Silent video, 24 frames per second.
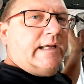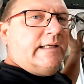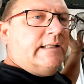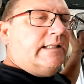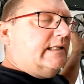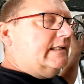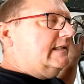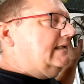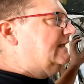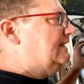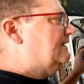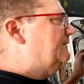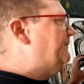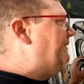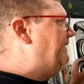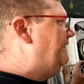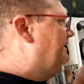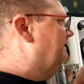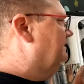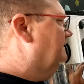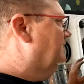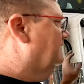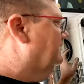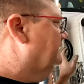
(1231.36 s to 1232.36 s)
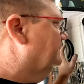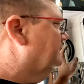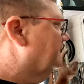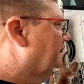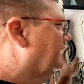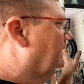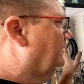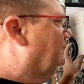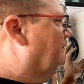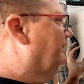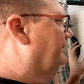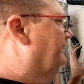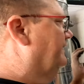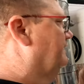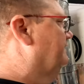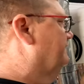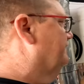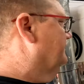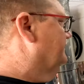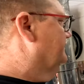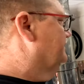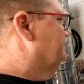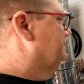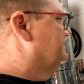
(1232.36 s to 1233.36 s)
wiggle a little bit, you know,
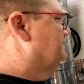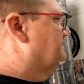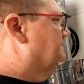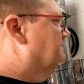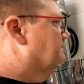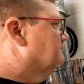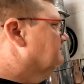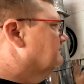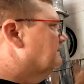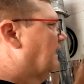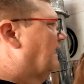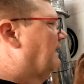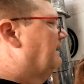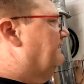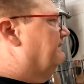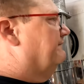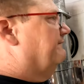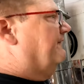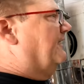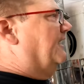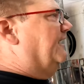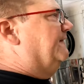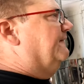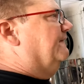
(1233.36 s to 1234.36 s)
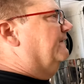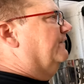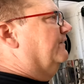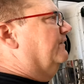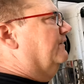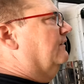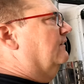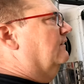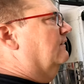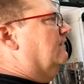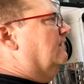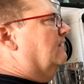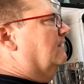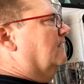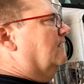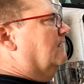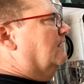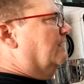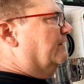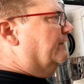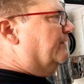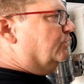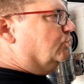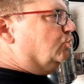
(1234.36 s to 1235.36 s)
things will just kind of find their
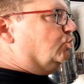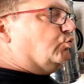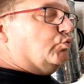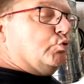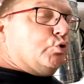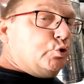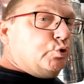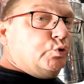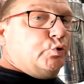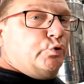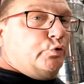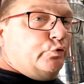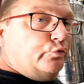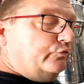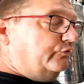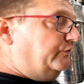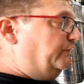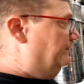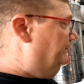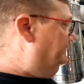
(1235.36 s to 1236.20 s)
groove,